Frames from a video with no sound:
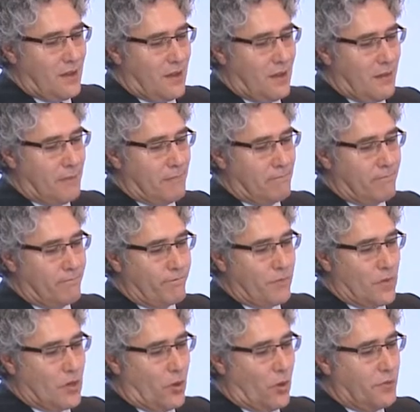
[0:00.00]

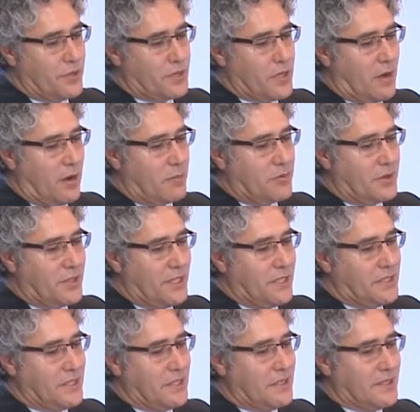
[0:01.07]
Um, others are
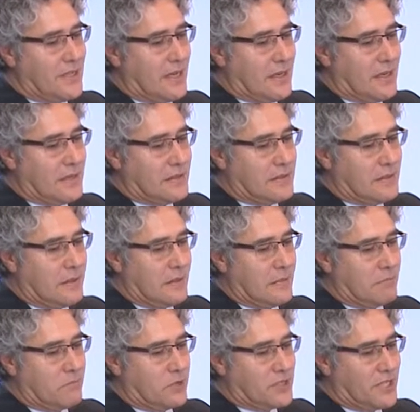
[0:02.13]
predicting that
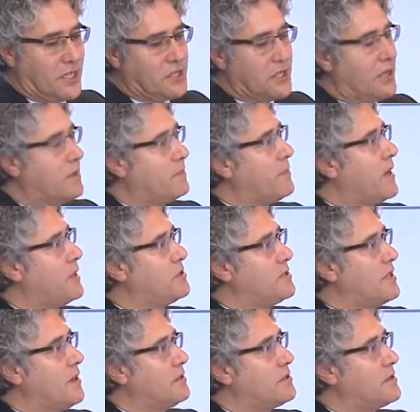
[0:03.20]
um, potentially by
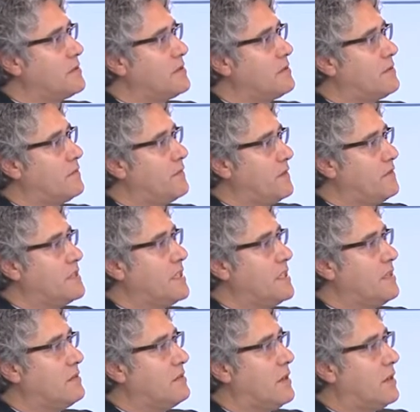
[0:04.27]

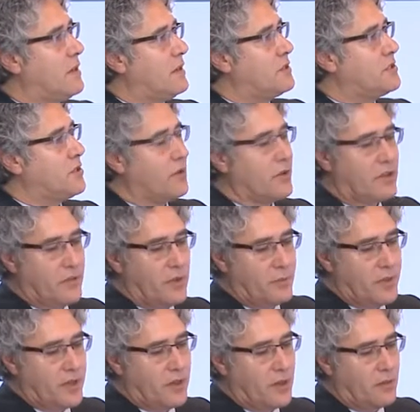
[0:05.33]
2050, uh, Turkey will
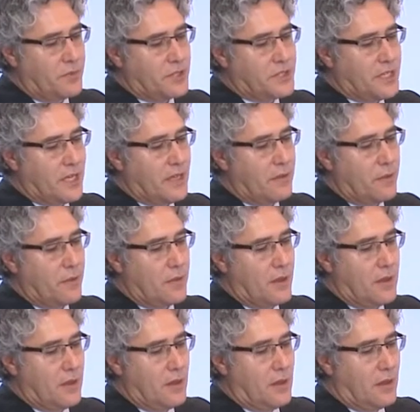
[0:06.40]
become the 10th
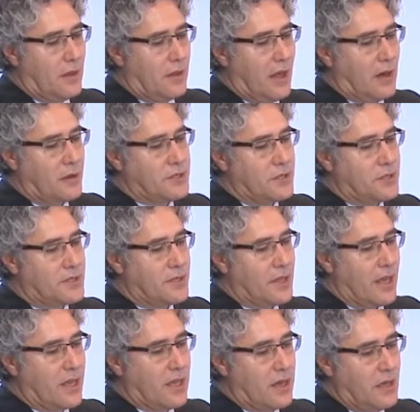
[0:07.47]

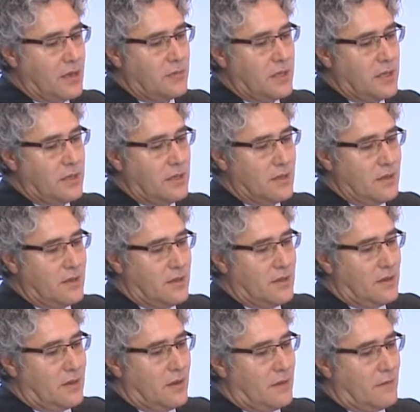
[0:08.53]
largest economy.
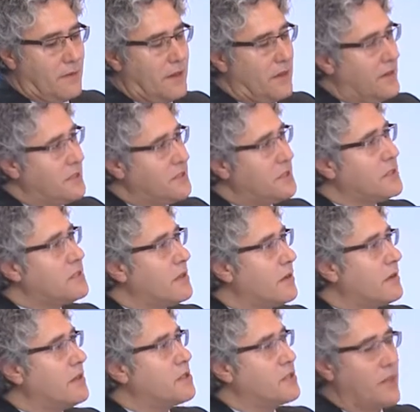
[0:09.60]
Uh, is the
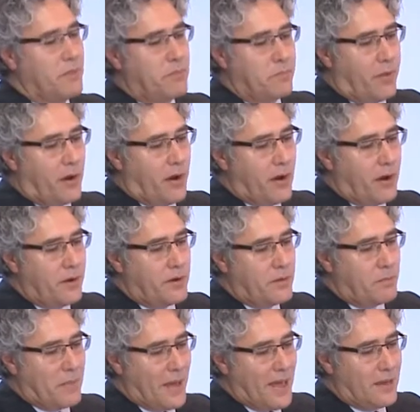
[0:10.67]
Turkish
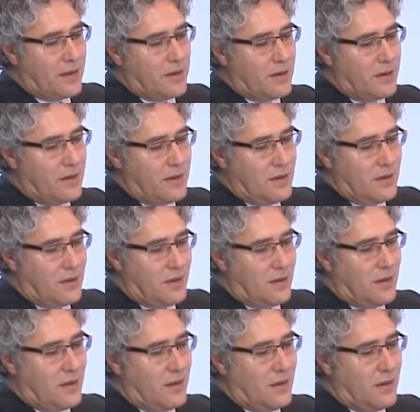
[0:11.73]
empire back?
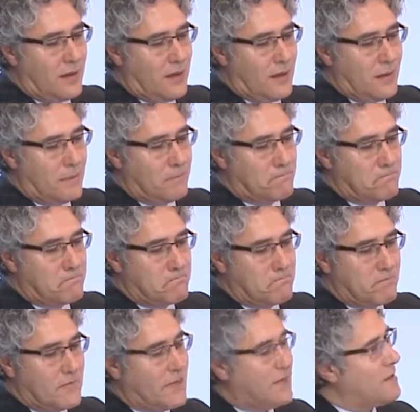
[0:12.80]
Um,
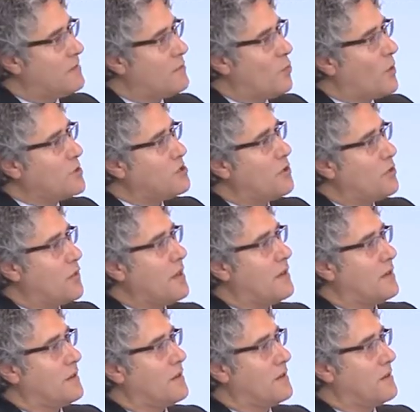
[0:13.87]
uh, what do you
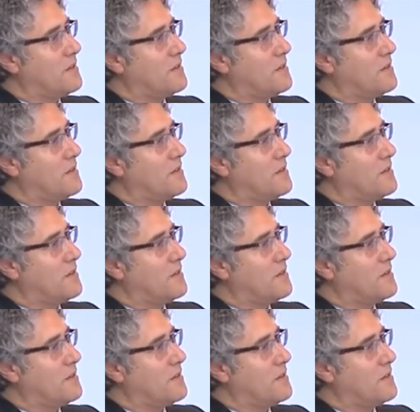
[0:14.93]
think?